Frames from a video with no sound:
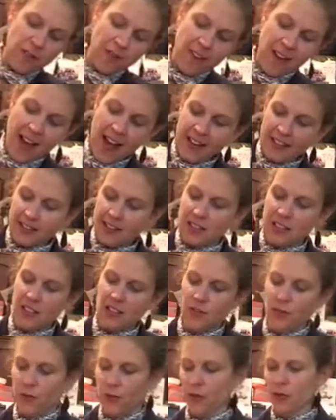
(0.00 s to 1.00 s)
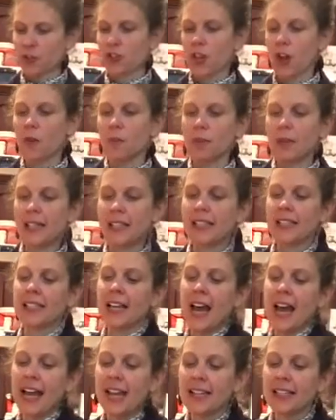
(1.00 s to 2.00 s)
fasted for so many
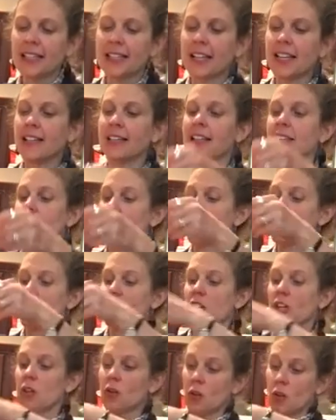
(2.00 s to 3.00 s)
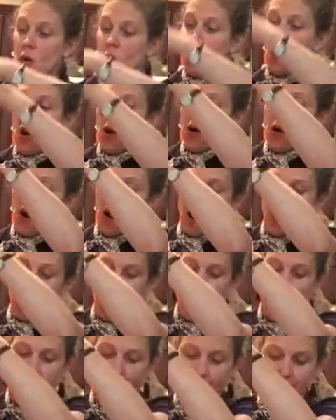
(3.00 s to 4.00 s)
days, and then she
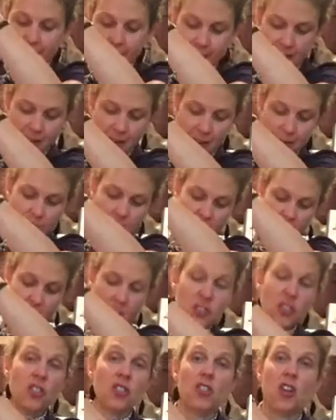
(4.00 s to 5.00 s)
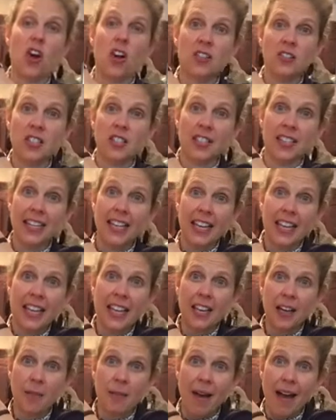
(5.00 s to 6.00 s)
had something to talk to the
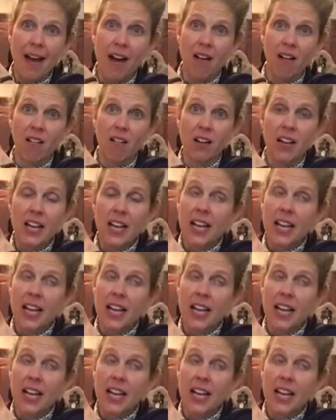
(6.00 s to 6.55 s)
king about.